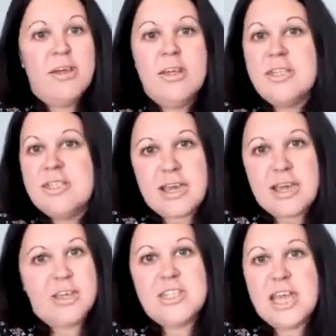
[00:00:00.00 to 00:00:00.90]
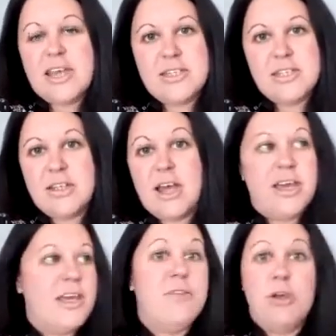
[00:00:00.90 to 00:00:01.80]
sat at your desk. Like
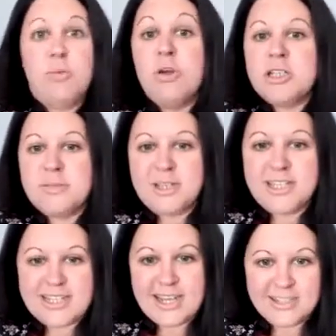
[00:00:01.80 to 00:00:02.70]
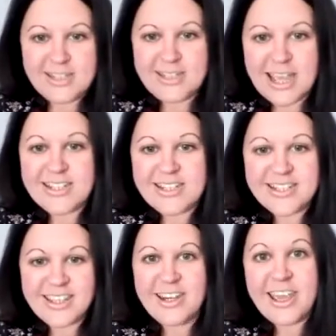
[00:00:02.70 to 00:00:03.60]
if you want to be sat at a desk,
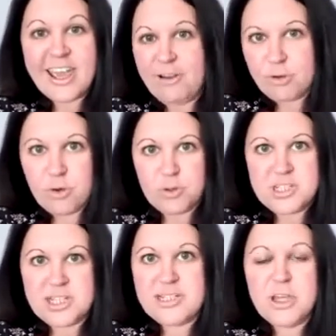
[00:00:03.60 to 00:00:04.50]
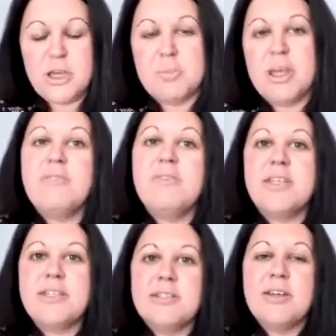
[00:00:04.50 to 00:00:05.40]
then yeah, of course that's for you. But
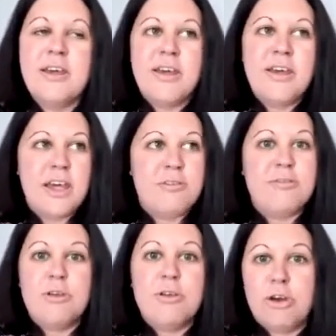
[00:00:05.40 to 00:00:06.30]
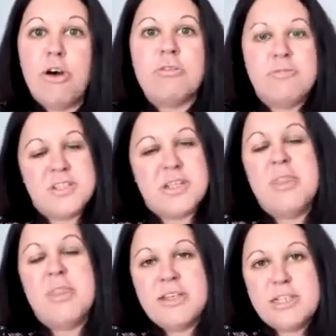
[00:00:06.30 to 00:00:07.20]
if you long for
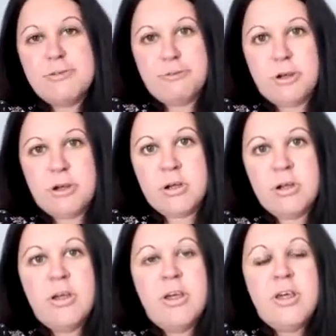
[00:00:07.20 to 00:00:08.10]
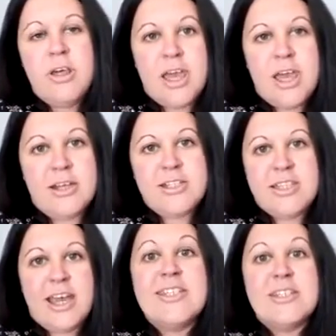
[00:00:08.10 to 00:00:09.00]
something different and
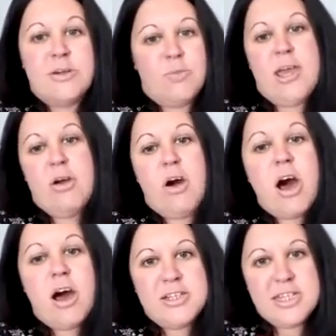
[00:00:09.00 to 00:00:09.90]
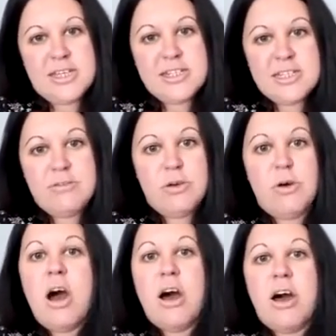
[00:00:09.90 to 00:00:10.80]
that isn't where your heart is, if your
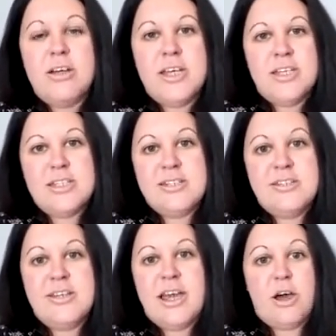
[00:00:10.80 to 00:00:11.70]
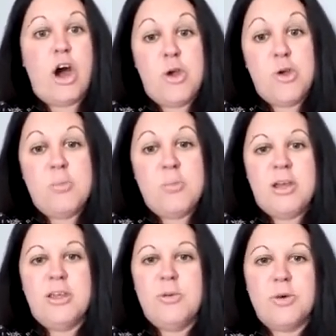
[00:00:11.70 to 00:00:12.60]
heart is at home and you
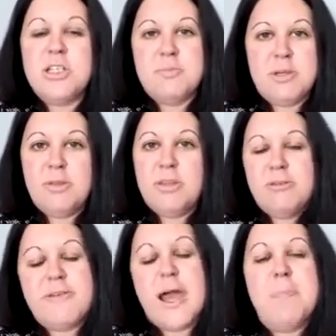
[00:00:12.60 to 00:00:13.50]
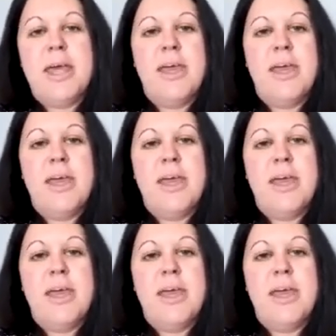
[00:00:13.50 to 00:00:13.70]
want to be with your family,